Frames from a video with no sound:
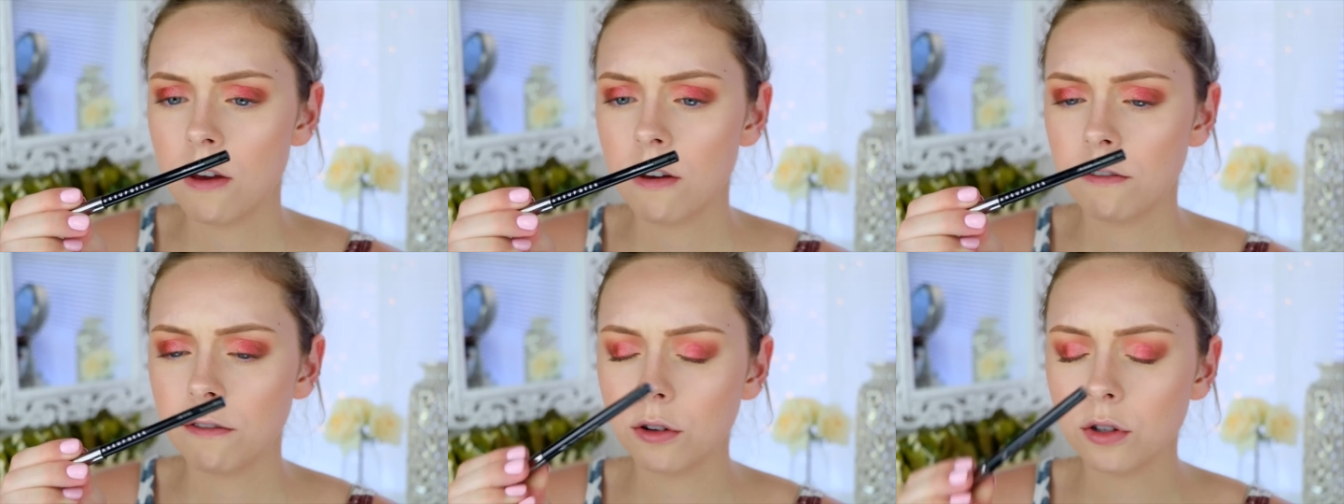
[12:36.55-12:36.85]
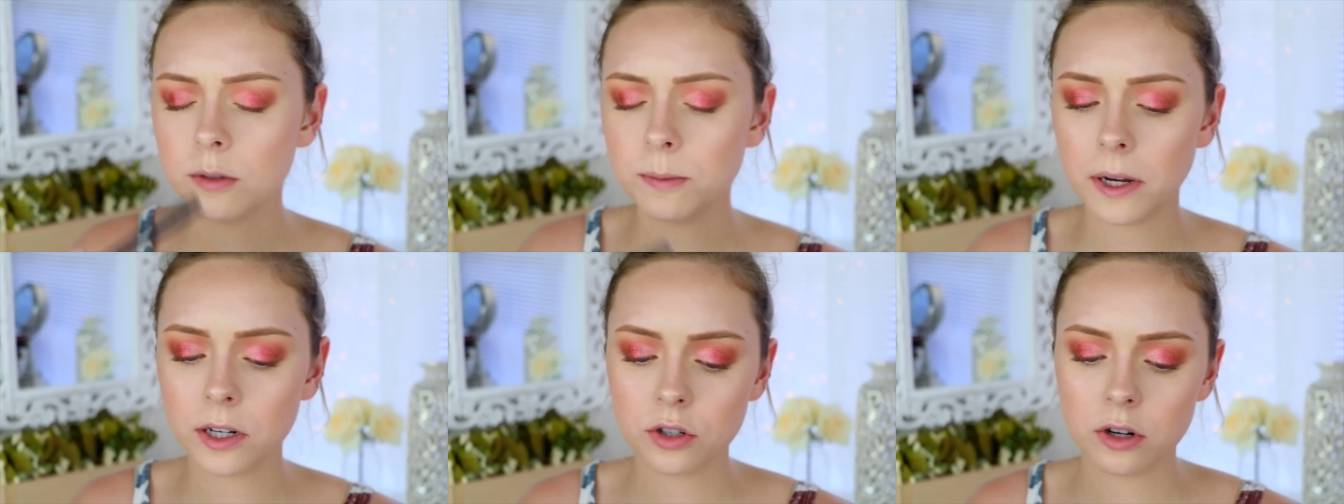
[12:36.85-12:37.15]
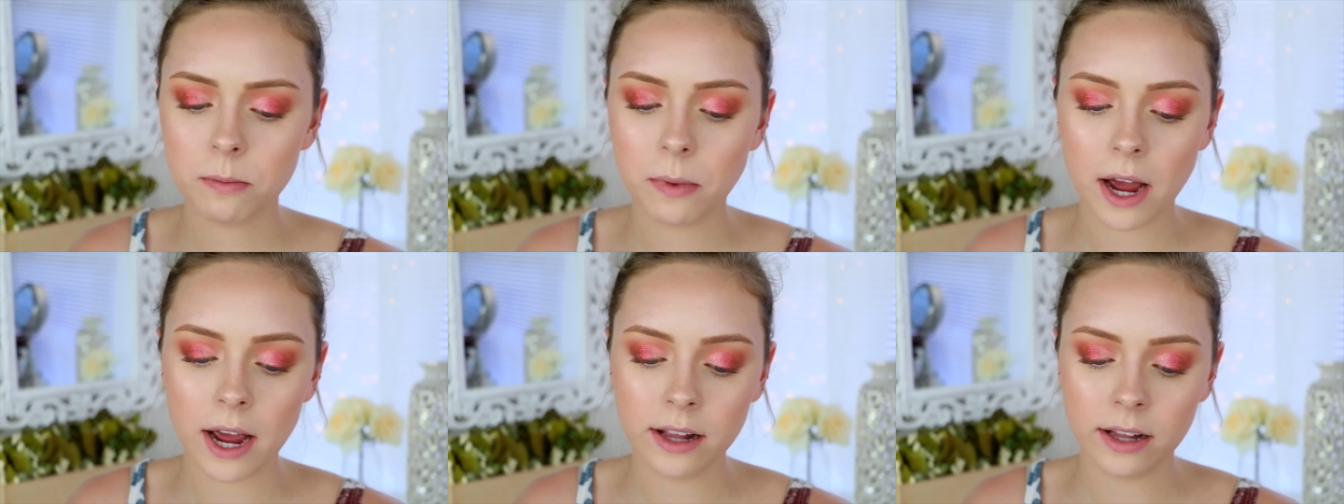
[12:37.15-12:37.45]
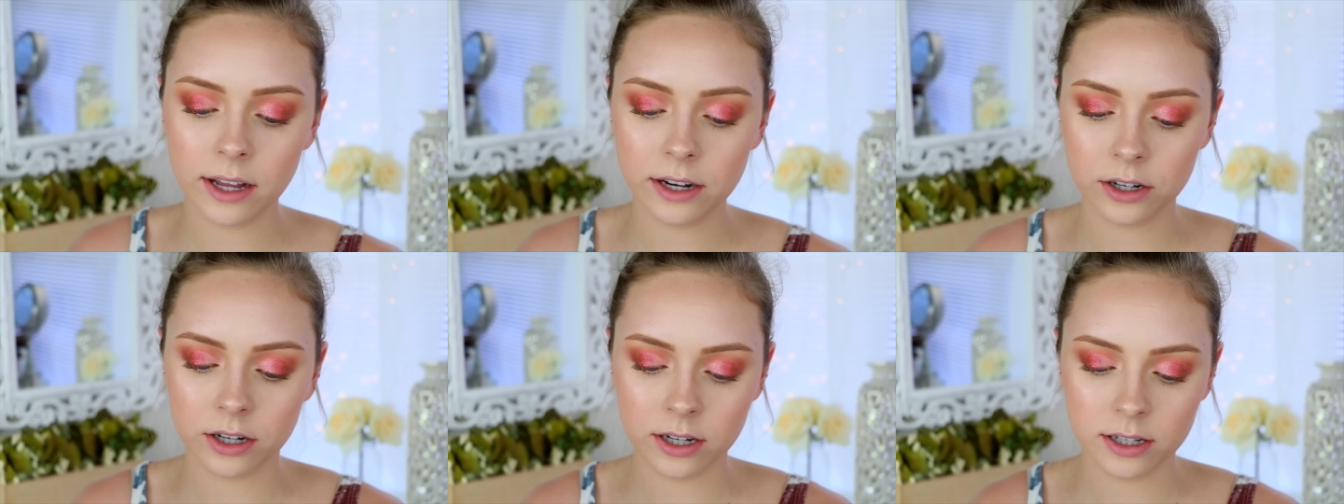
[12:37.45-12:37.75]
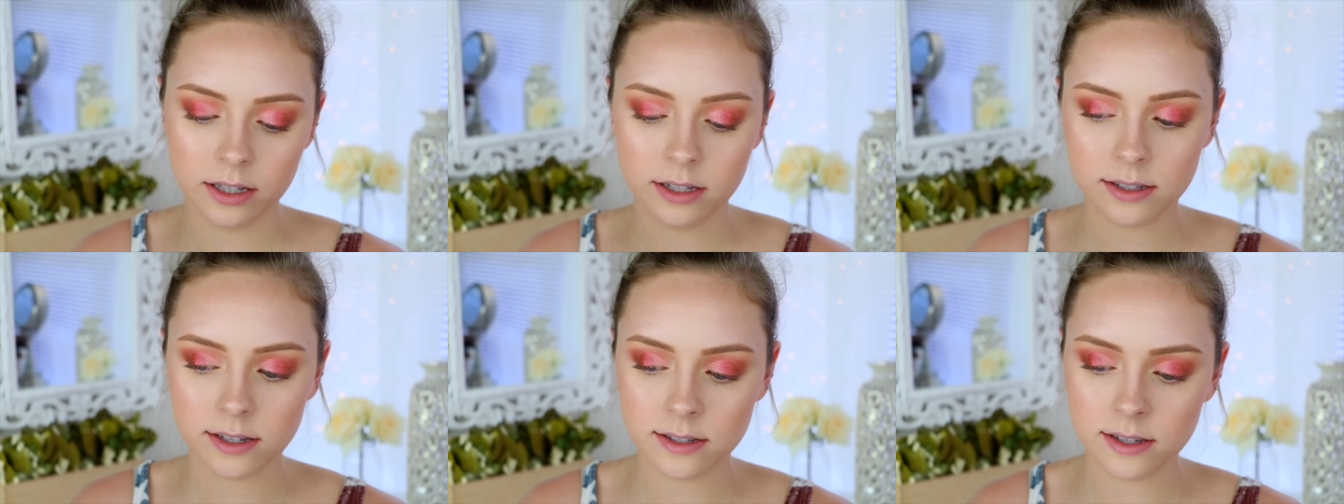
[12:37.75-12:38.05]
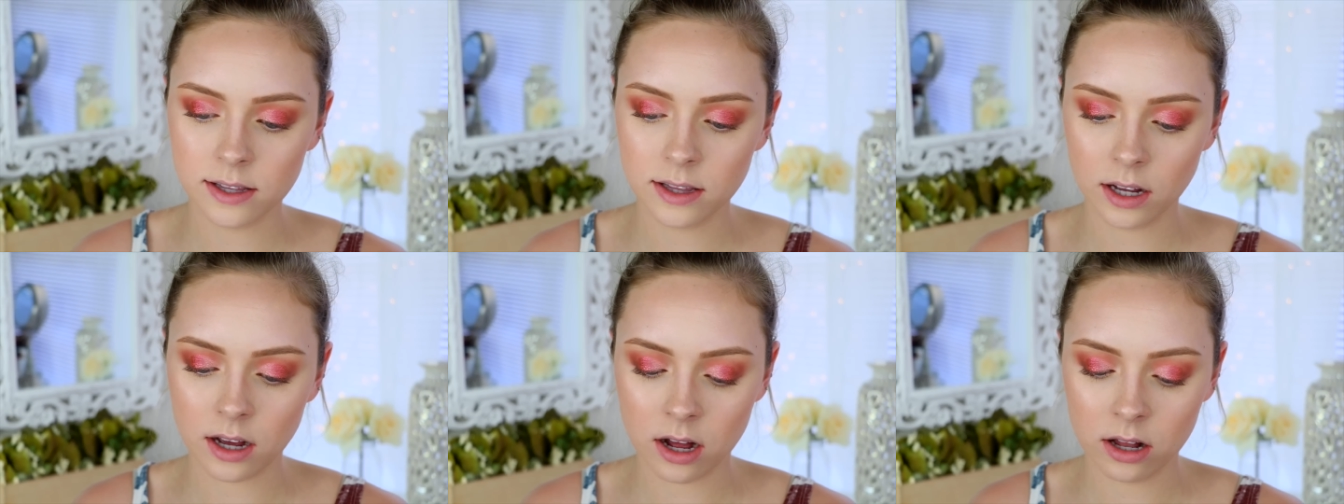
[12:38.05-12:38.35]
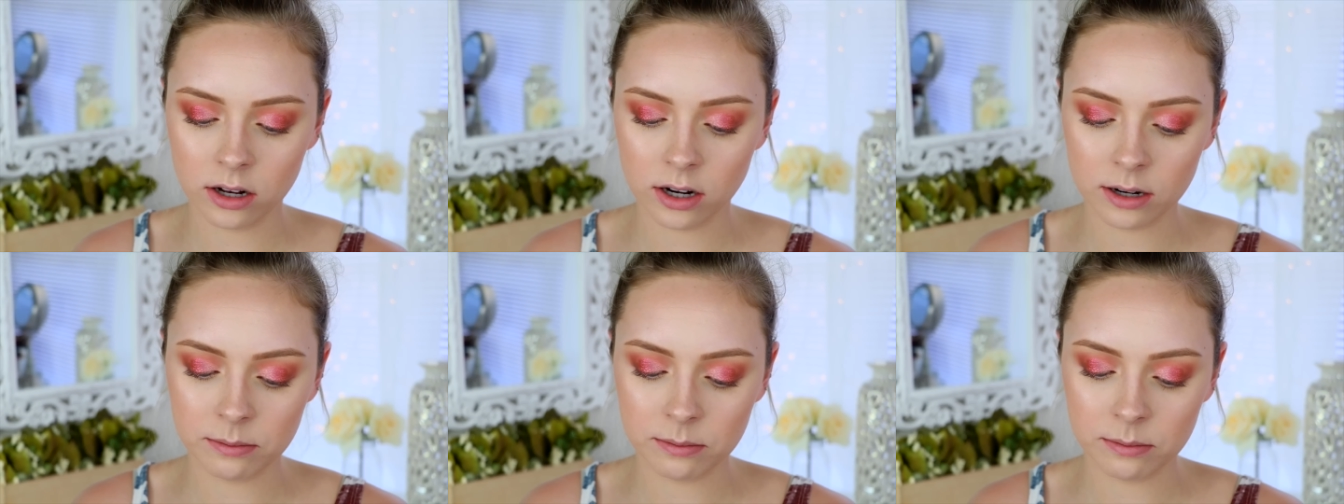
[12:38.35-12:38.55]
Full Spectrum Eyeliner, and this is in the color